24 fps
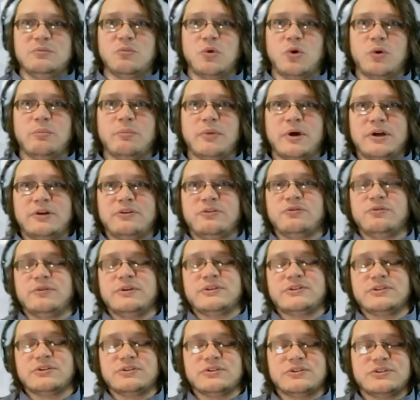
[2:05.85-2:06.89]
more modern
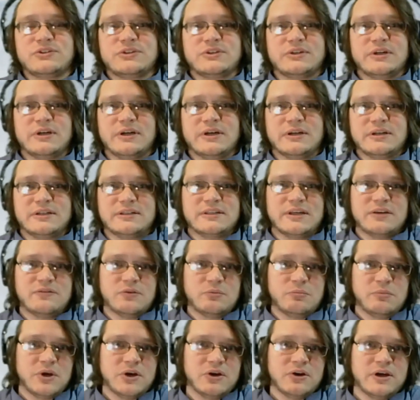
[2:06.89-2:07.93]
research, David
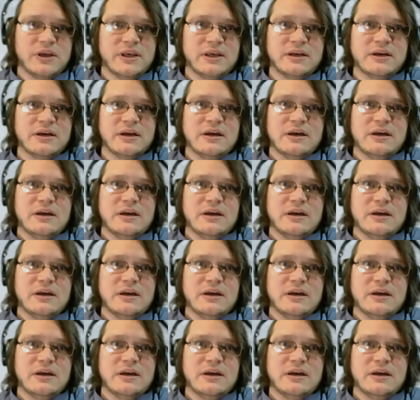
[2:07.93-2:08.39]
Meary.